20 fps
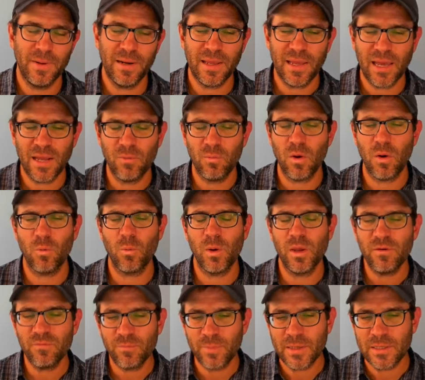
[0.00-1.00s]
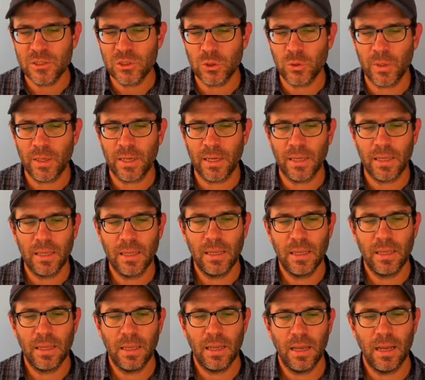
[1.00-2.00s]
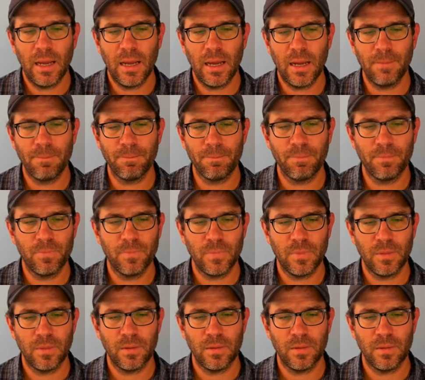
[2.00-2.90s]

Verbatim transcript: But again, what we've been doing um,